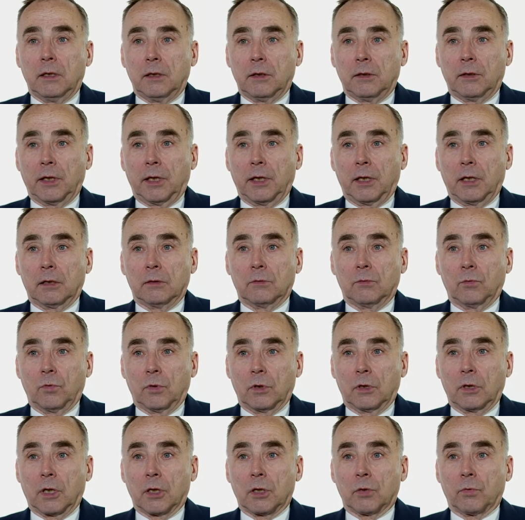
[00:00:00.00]
than
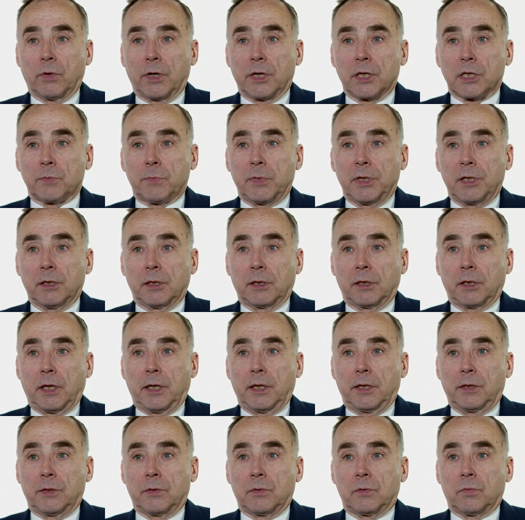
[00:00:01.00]
would otherwise be the
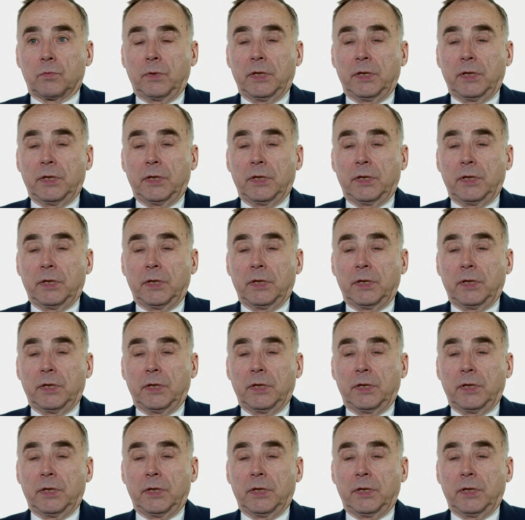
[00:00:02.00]
case.